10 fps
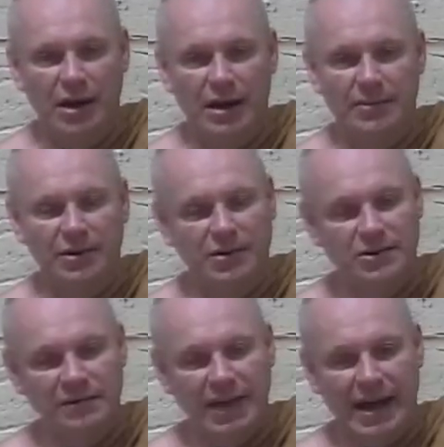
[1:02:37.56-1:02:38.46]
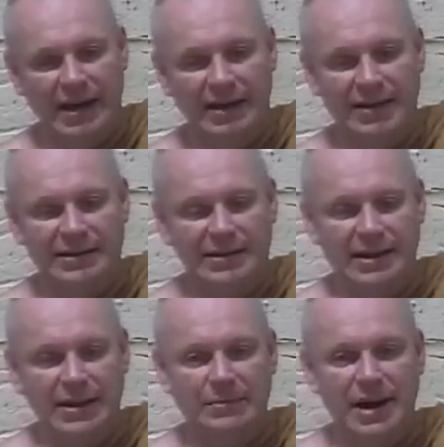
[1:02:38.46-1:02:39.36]
And because of that,
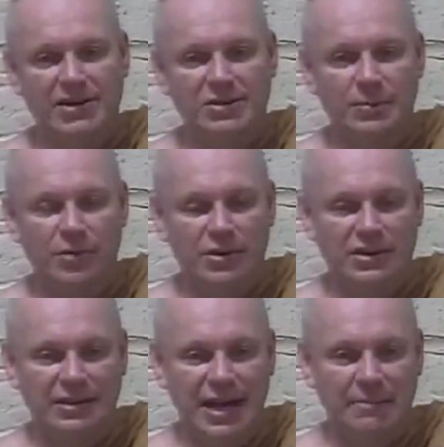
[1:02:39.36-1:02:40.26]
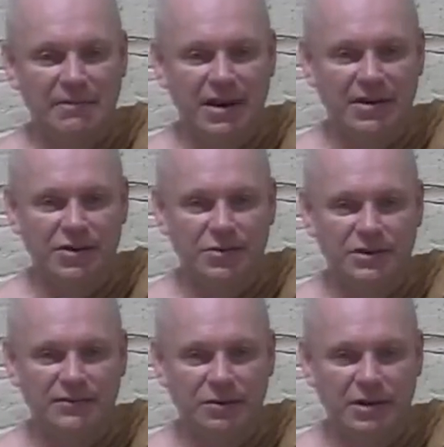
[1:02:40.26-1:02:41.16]
an imaginary person can be very
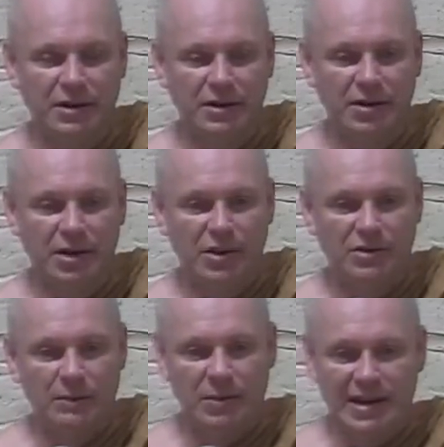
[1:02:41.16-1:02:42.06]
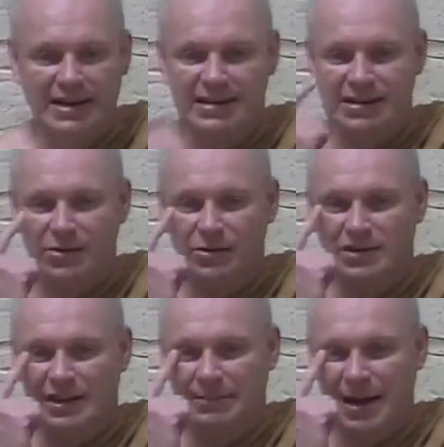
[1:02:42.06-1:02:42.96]
useful. So please
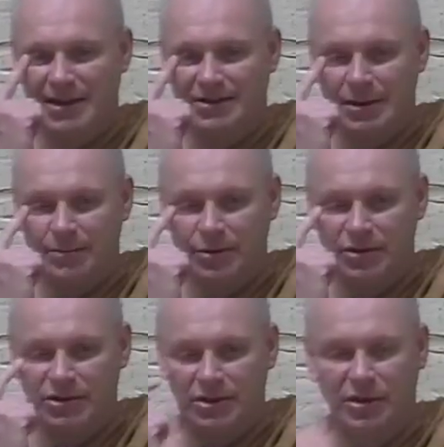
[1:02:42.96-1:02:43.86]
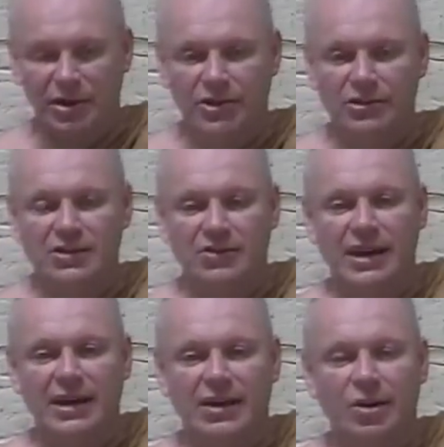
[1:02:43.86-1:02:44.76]
use an imaginary person. Just
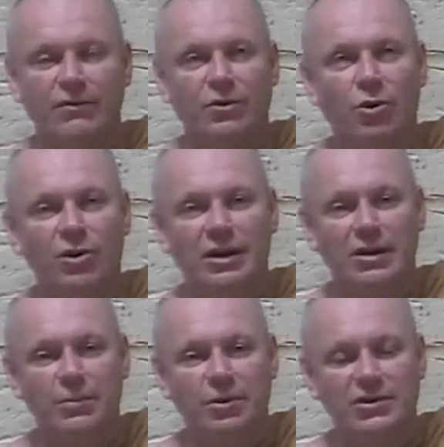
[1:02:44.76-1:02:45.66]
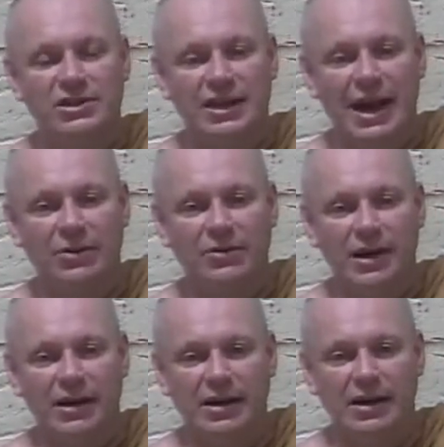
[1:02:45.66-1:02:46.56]
think of an ordinary person out
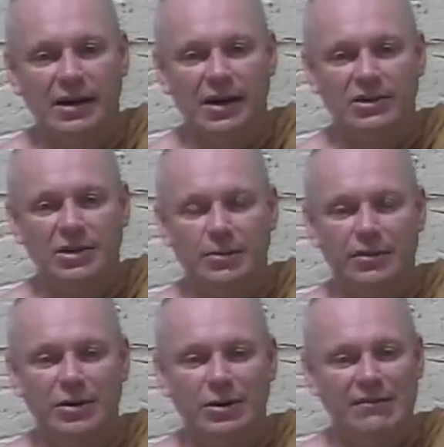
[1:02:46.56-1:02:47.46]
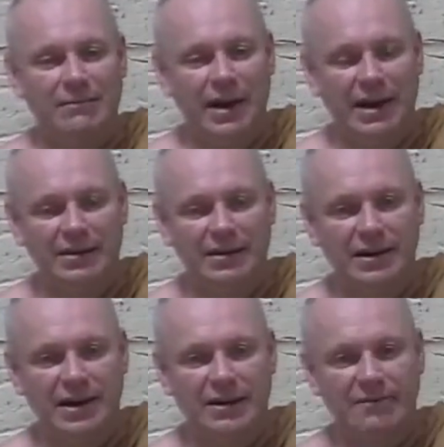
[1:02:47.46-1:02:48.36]
there, somebody you never met,
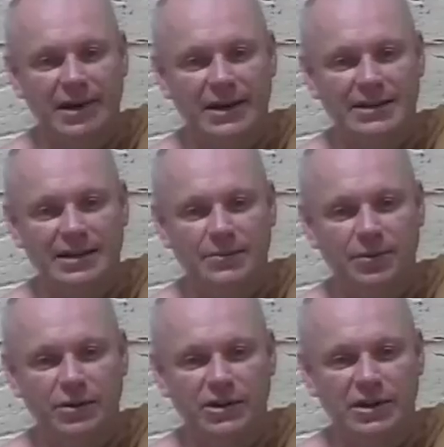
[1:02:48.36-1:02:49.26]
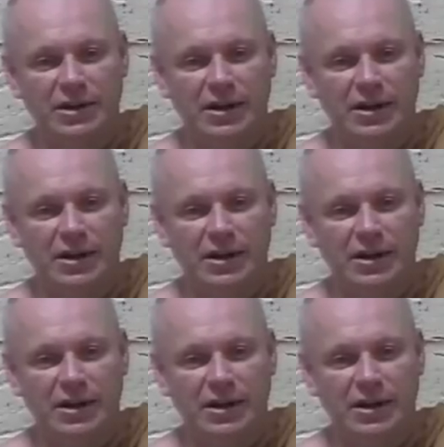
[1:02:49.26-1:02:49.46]
a faceless person,